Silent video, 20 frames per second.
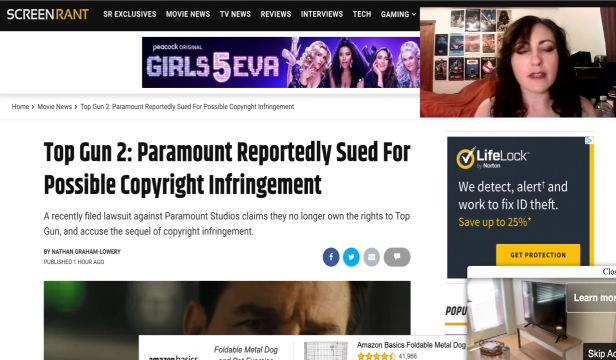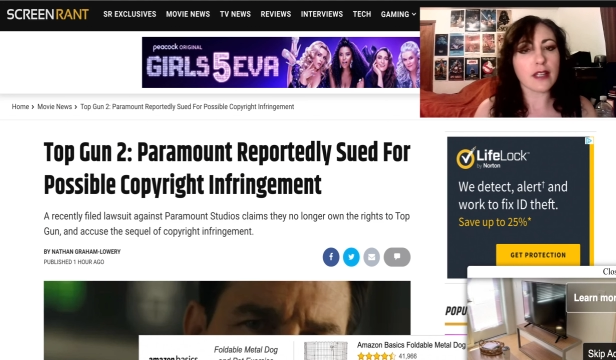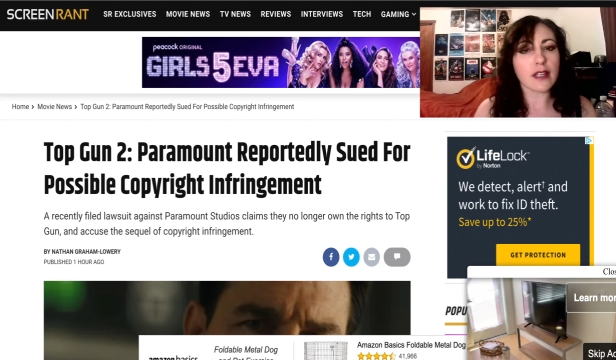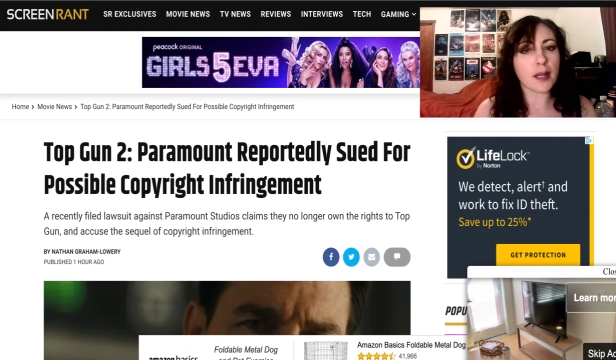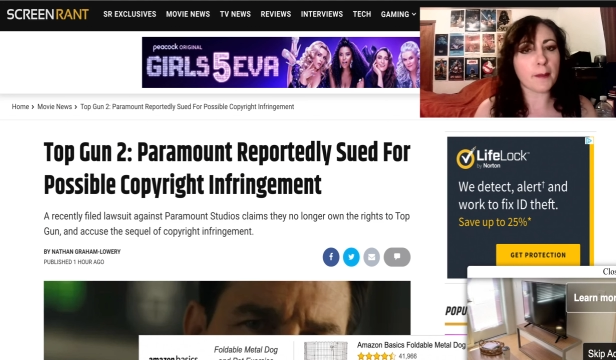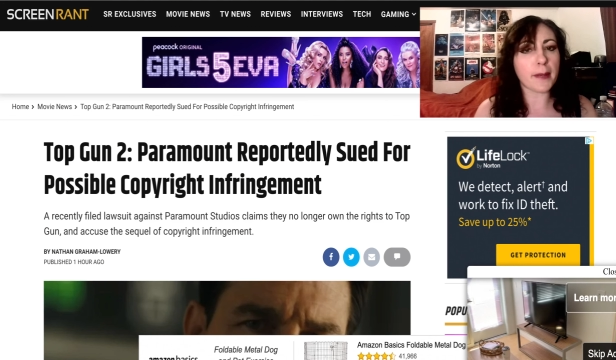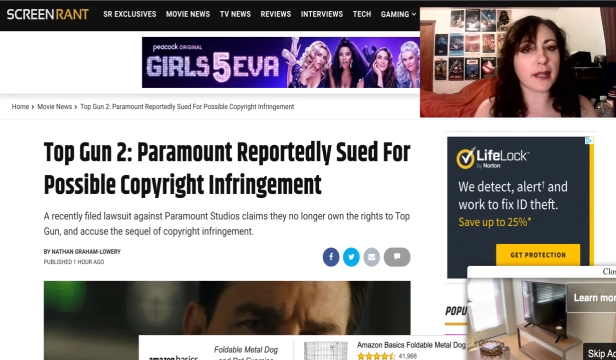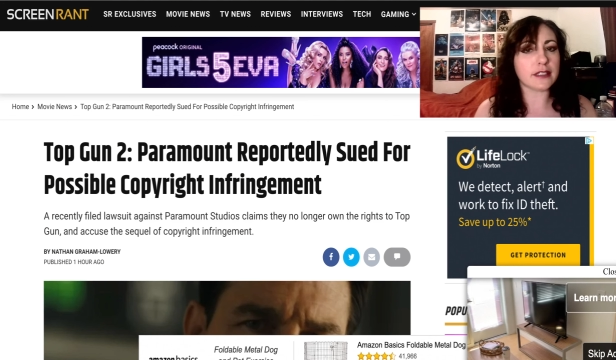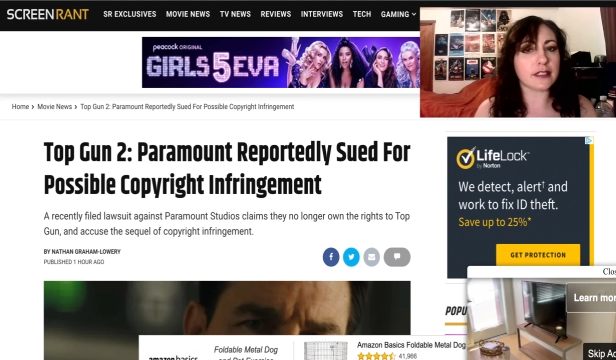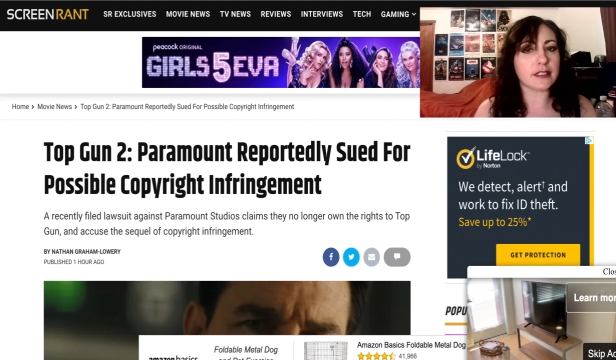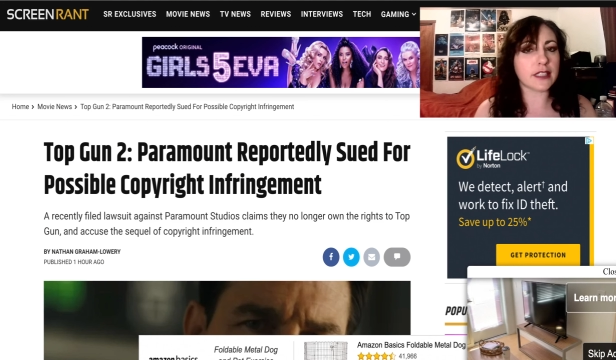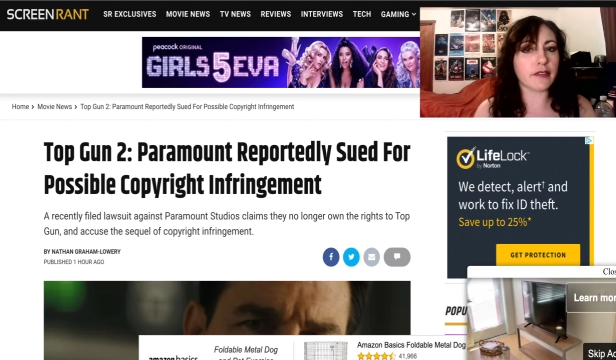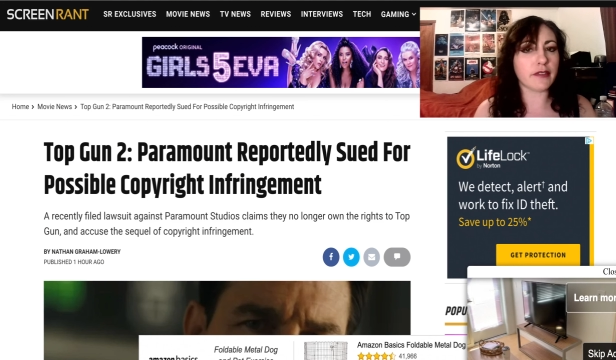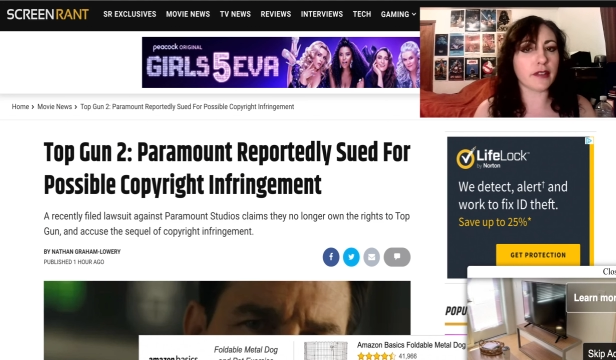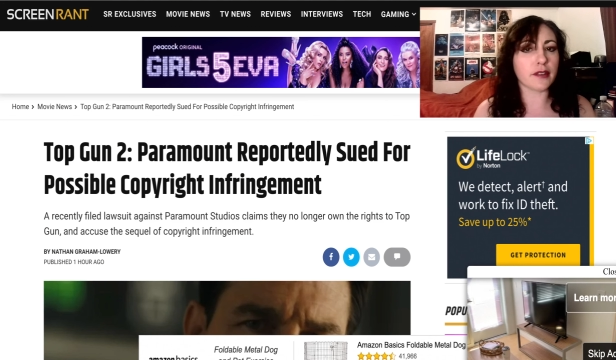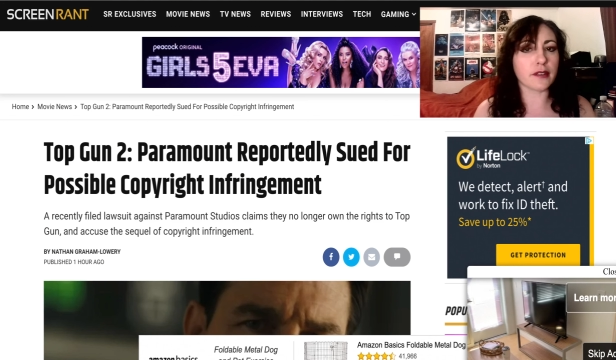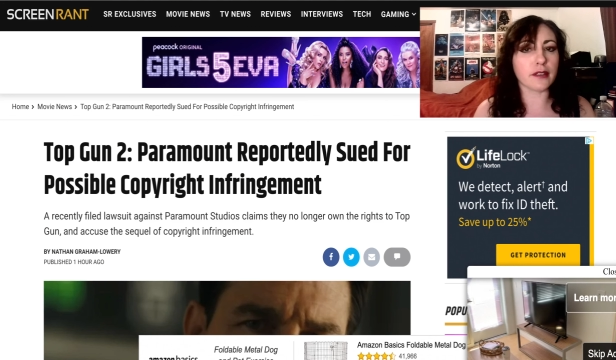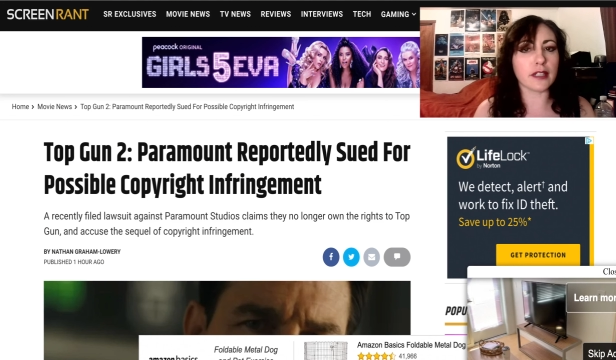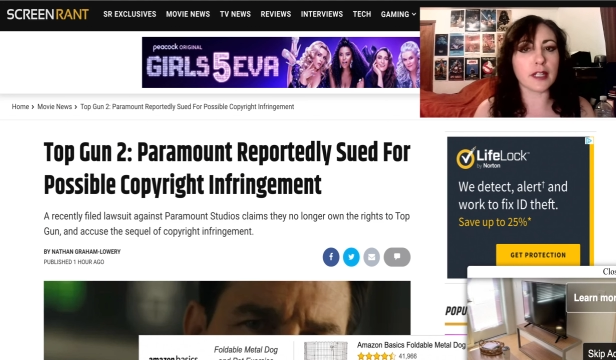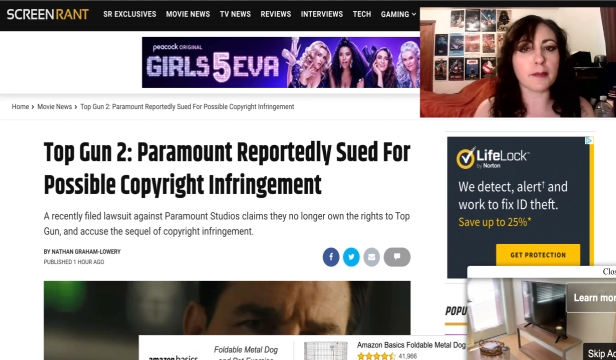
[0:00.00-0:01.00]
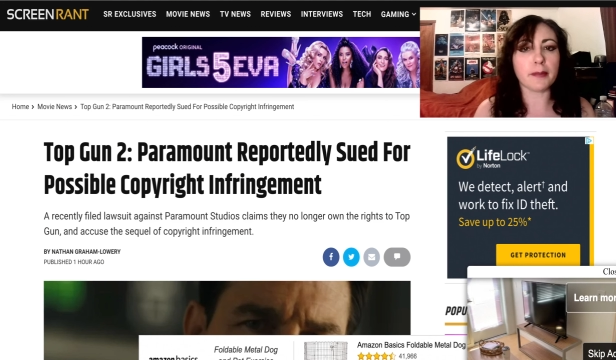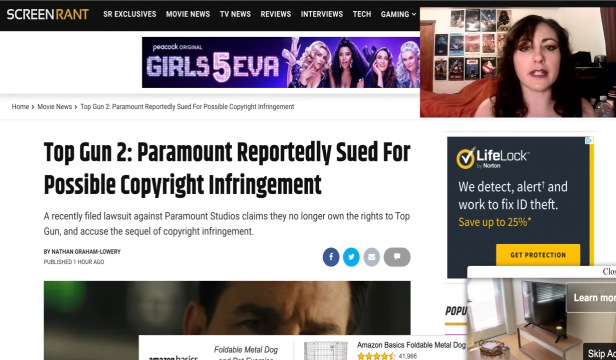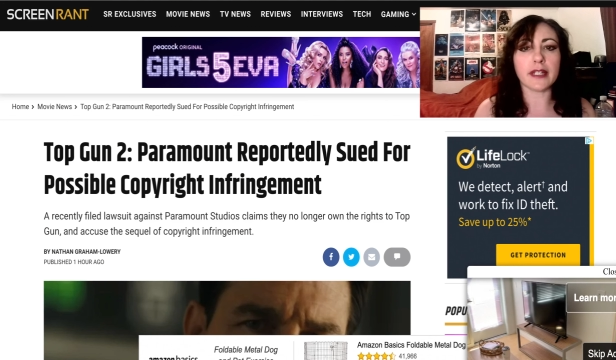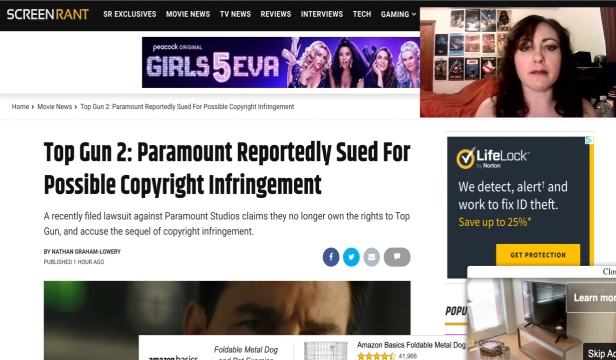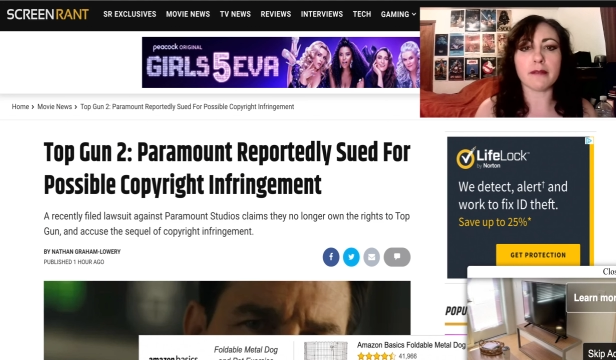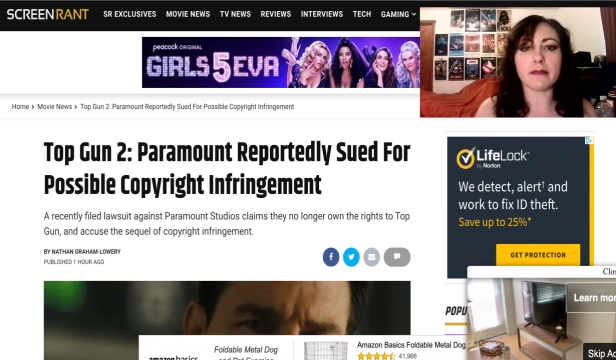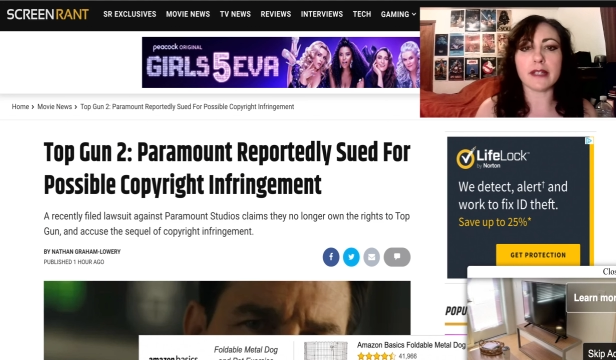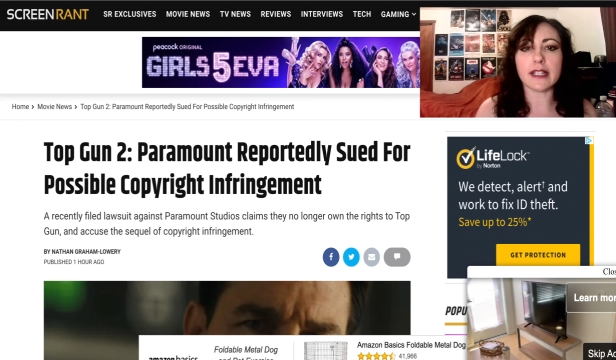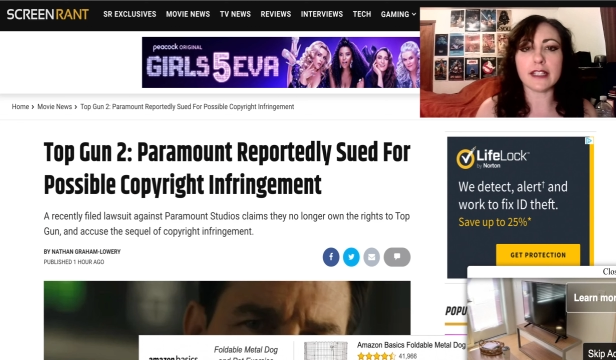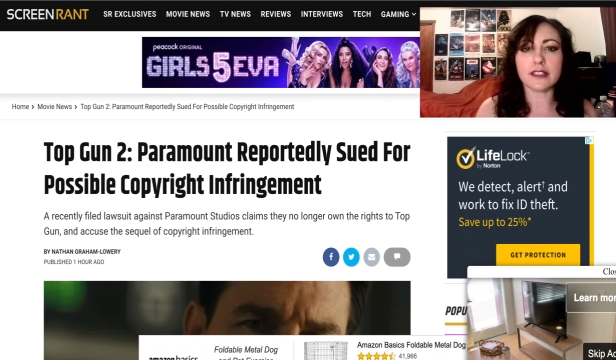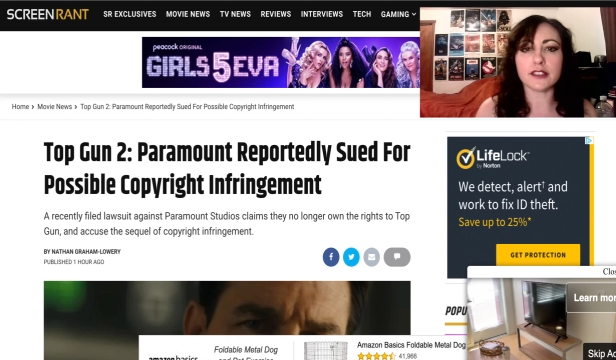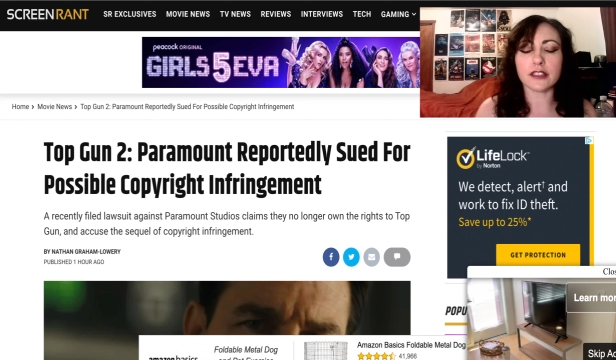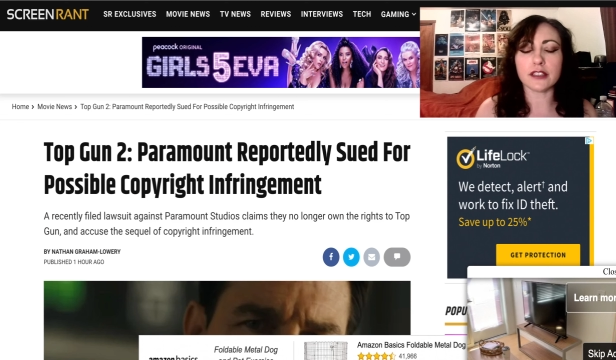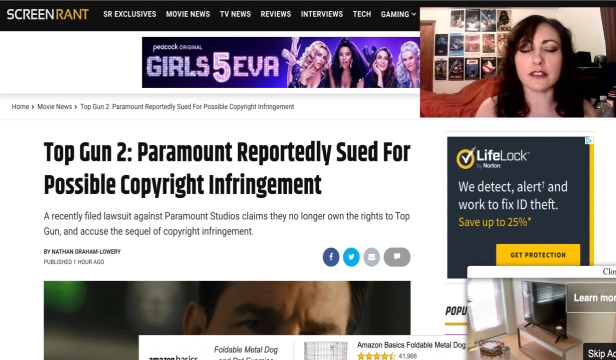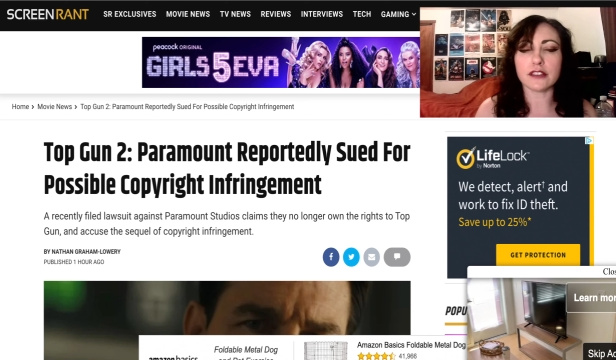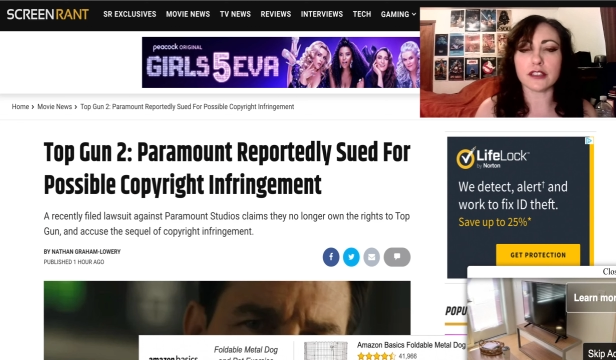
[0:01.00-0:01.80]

About seven thirty p m Eastern,